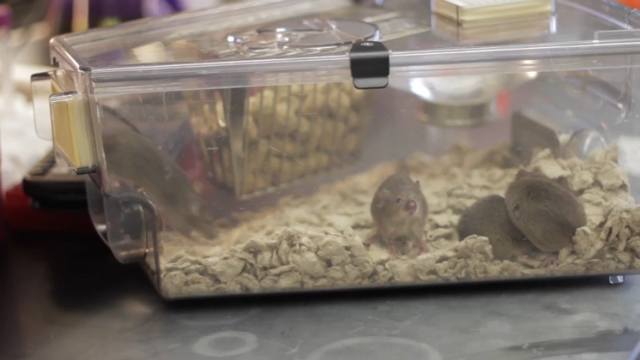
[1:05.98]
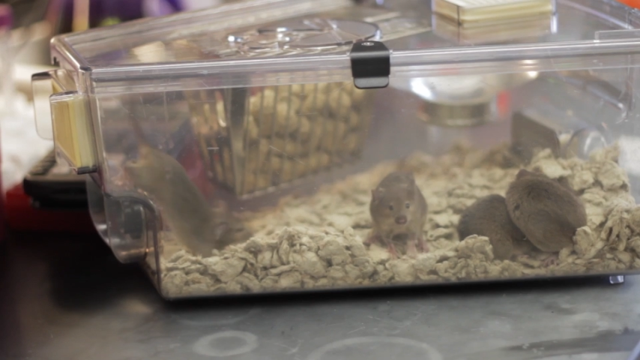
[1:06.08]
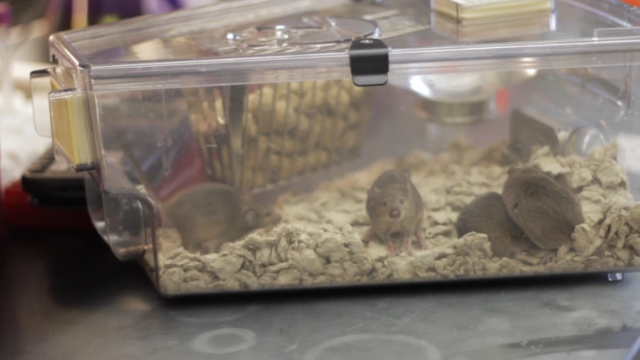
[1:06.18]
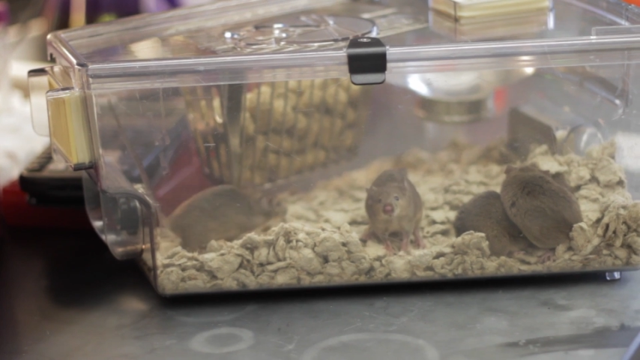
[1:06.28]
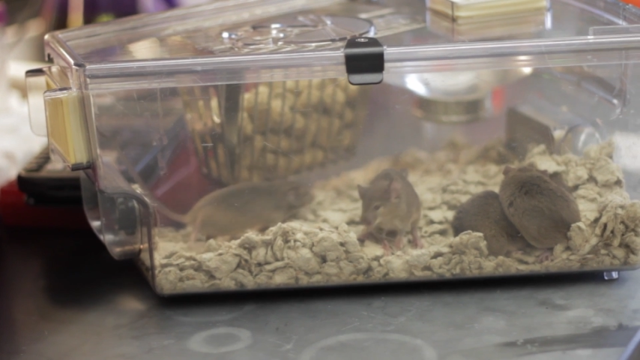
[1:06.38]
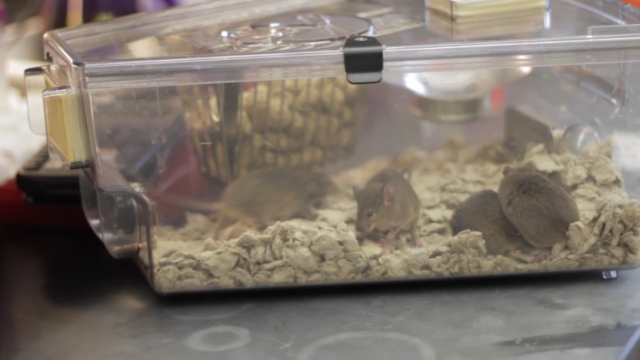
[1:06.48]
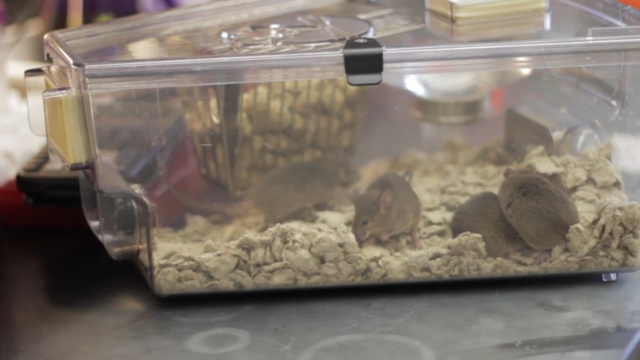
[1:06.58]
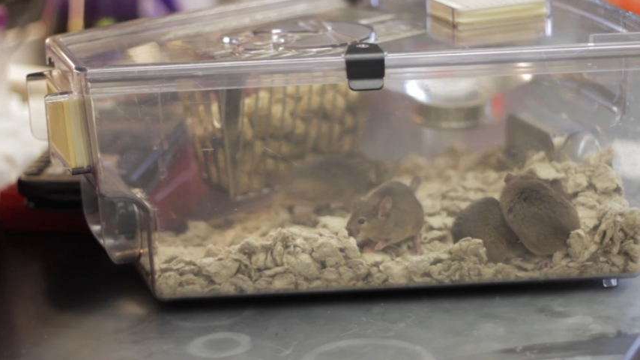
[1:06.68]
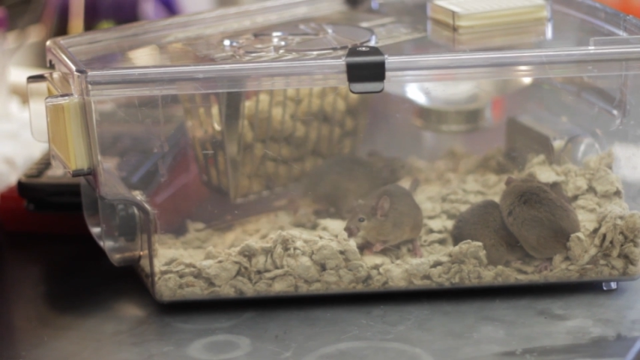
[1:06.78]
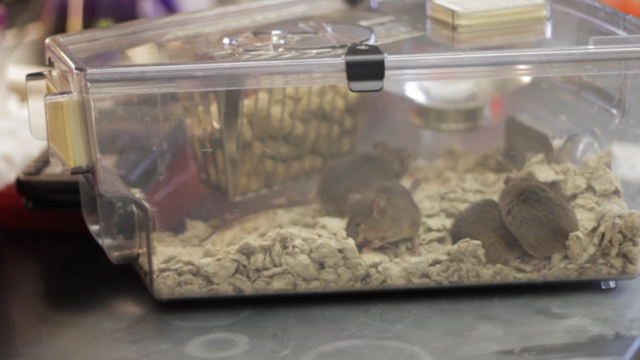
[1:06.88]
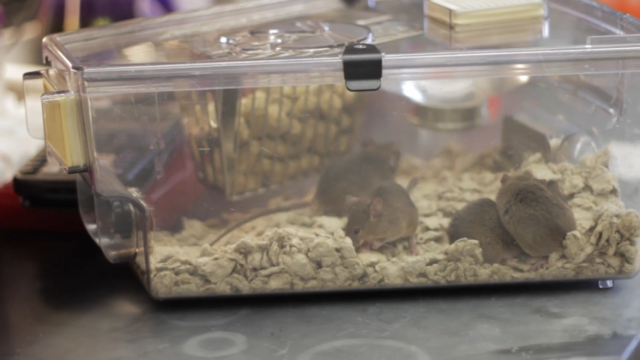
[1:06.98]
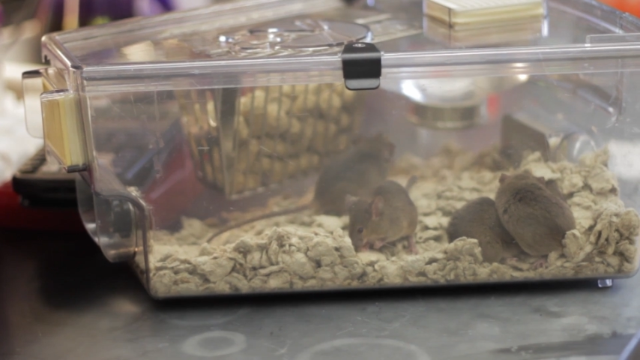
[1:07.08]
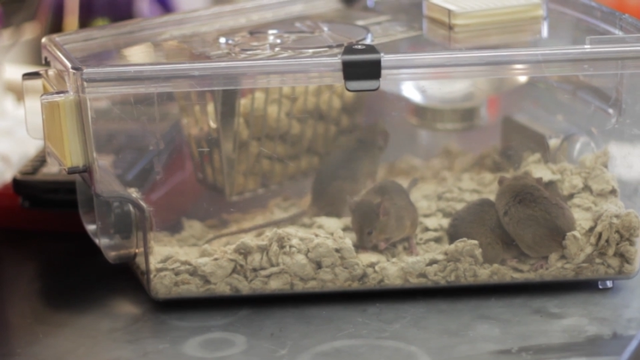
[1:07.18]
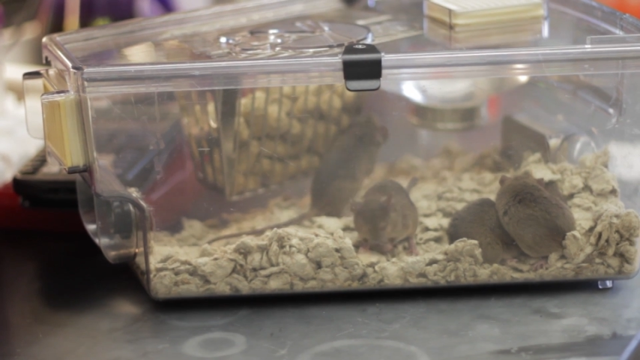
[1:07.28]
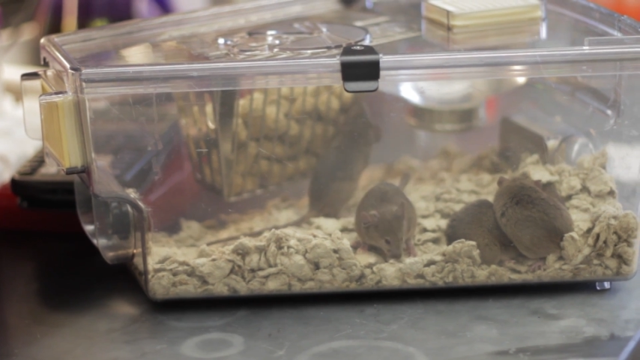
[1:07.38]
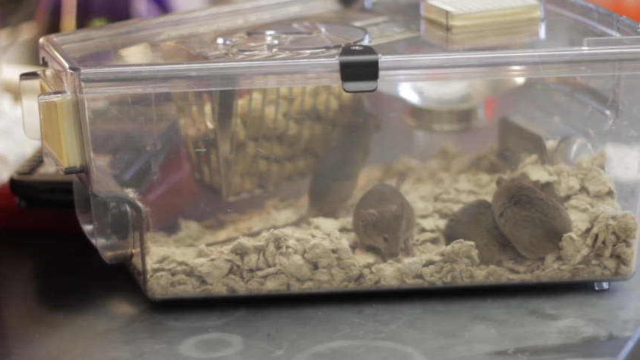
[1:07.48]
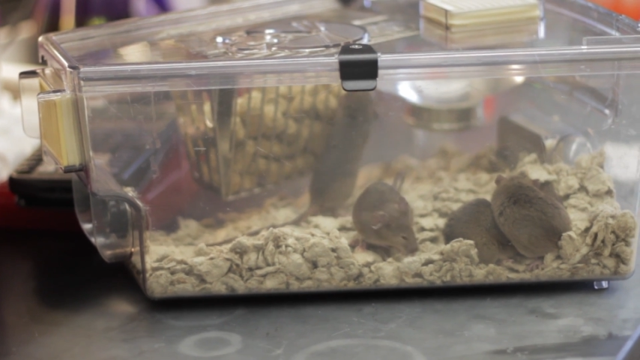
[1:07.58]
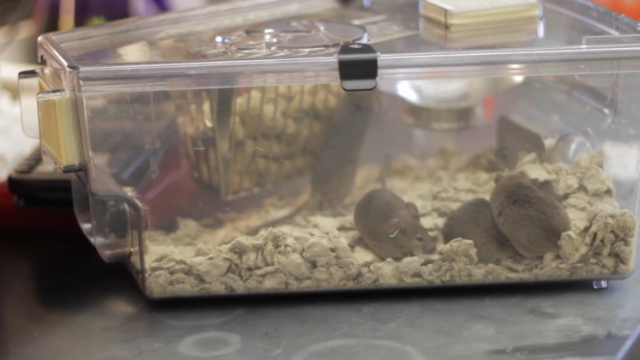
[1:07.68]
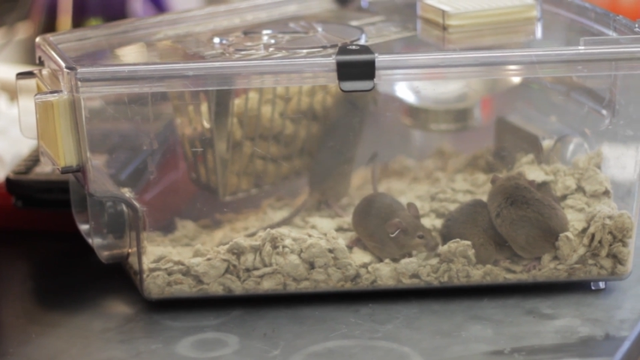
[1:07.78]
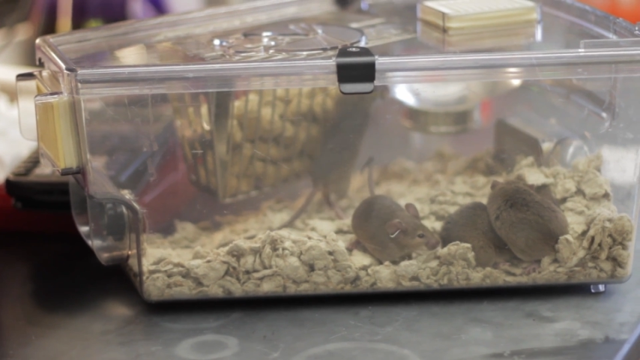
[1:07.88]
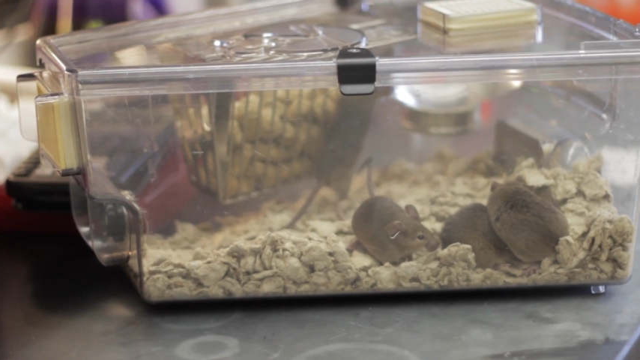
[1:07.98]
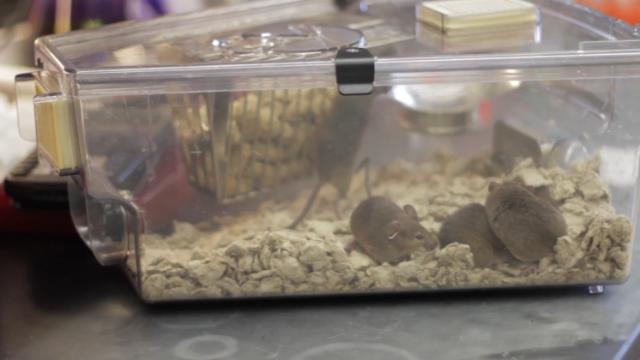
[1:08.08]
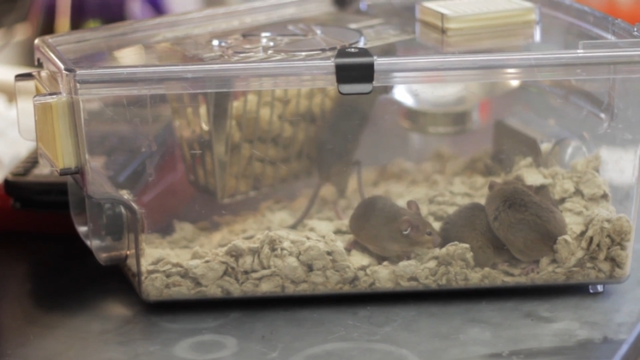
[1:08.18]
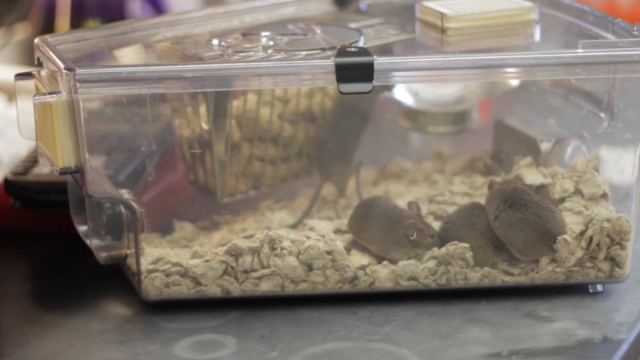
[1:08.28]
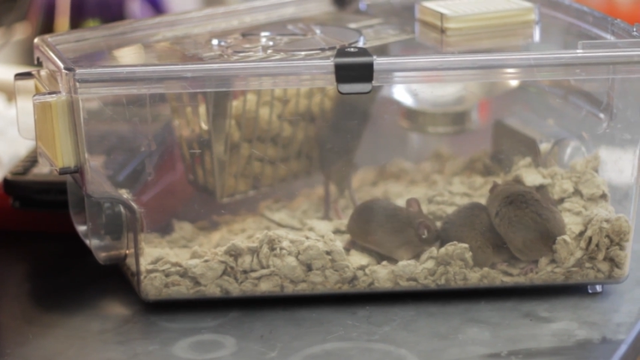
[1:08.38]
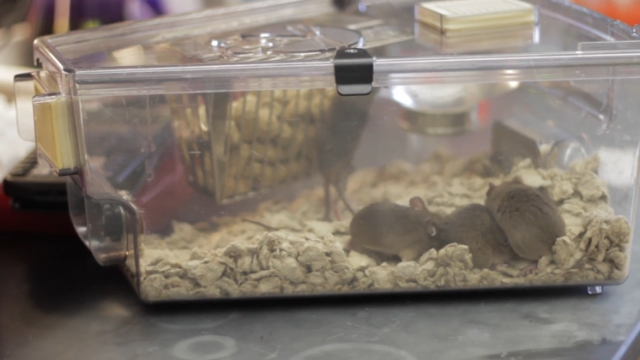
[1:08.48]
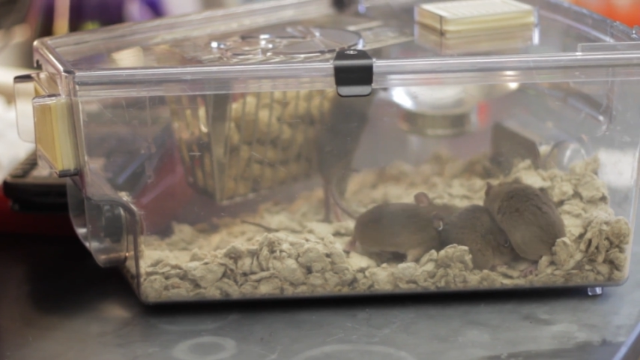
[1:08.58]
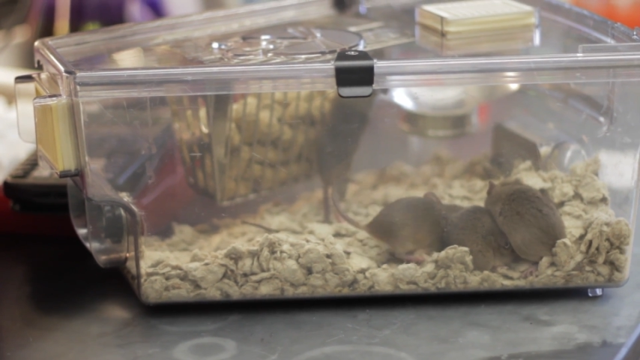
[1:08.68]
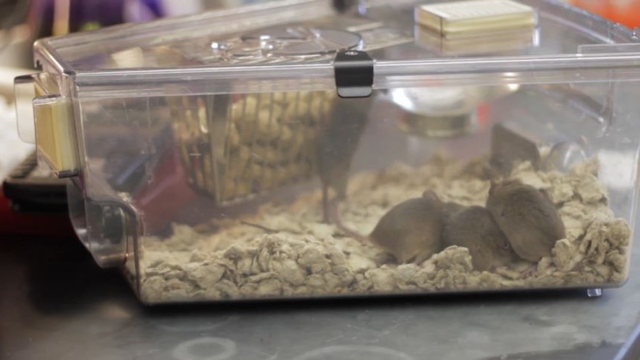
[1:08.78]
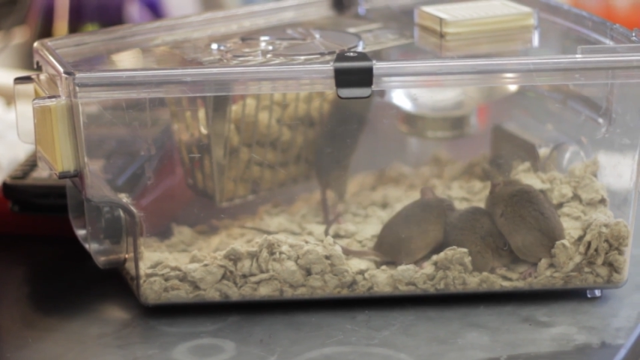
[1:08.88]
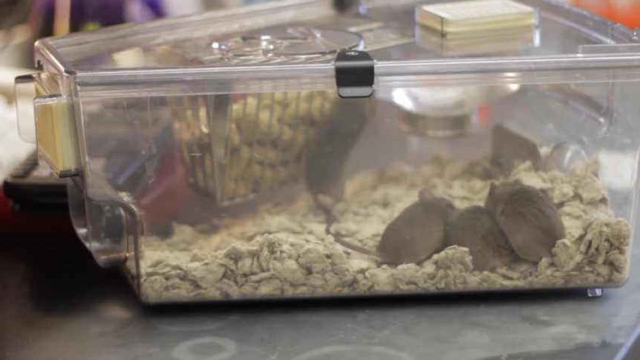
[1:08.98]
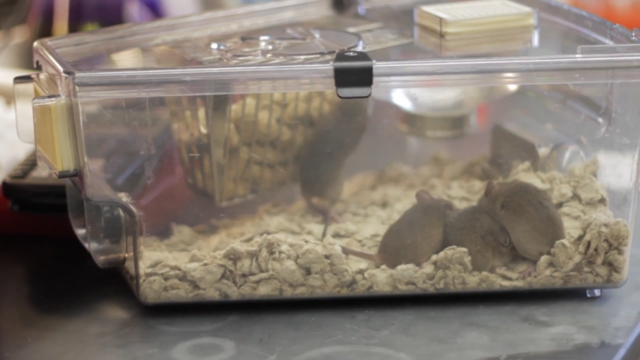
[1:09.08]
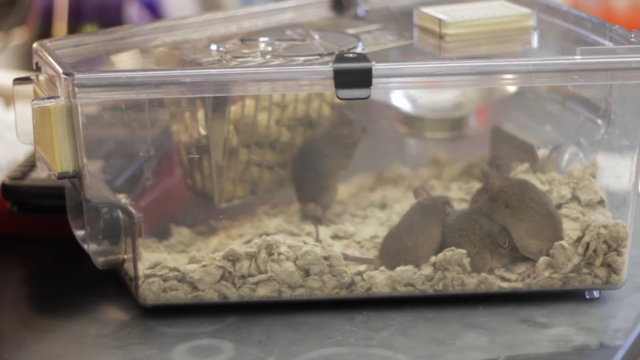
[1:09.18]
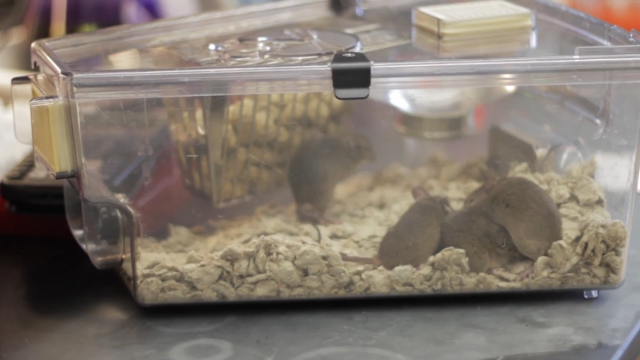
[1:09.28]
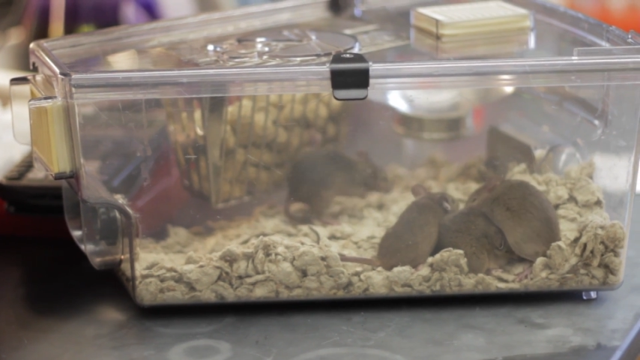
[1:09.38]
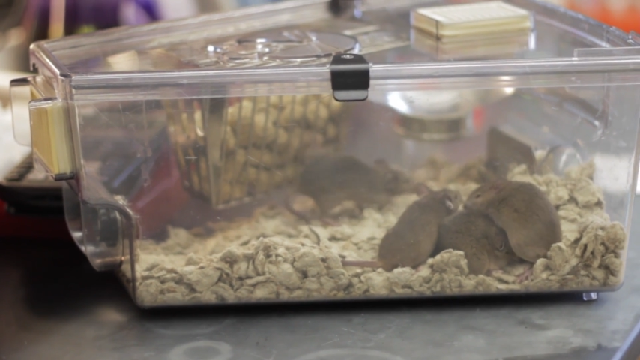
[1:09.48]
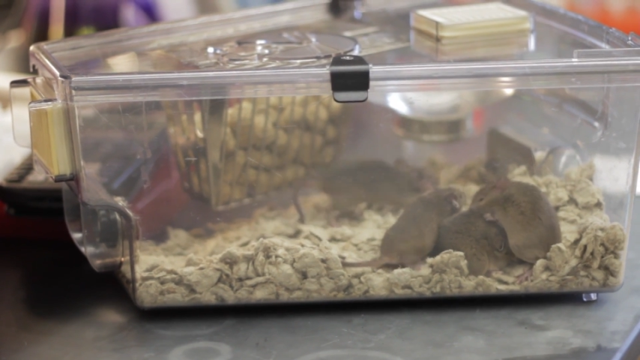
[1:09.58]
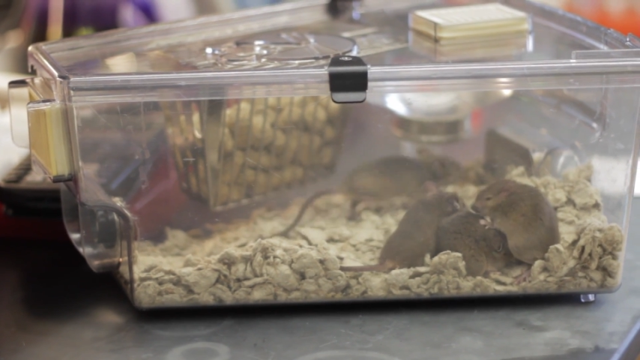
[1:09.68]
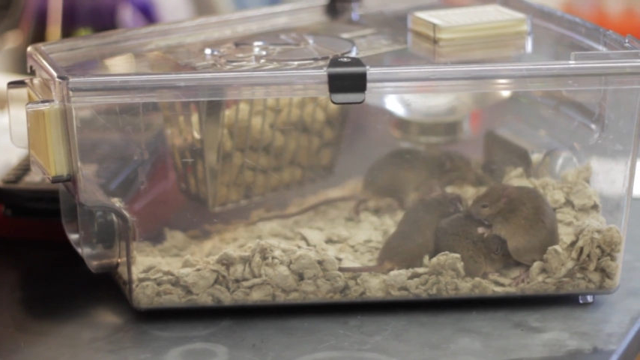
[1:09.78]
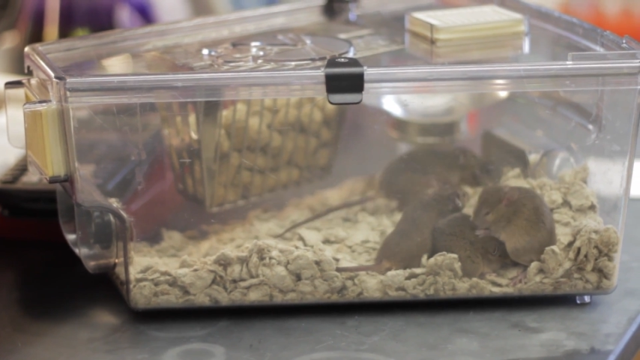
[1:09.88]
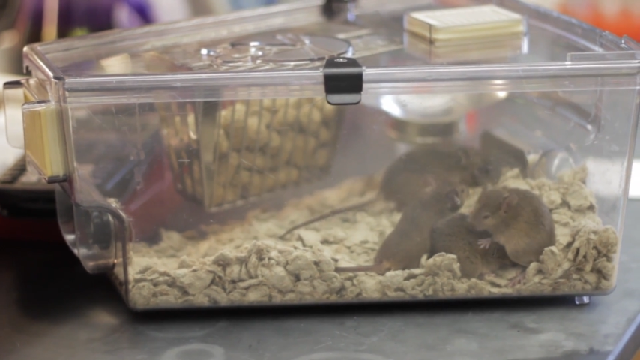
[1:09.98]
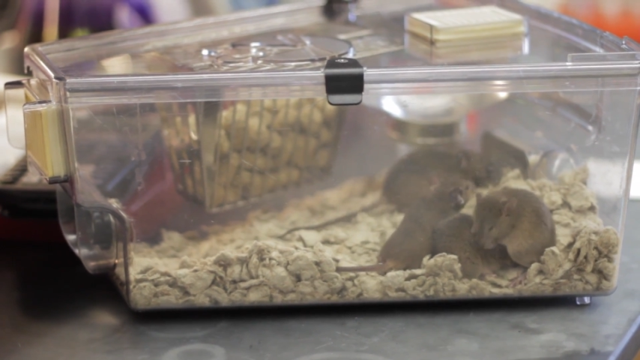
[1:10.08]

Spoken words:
No face is visible, so there are no lips to read.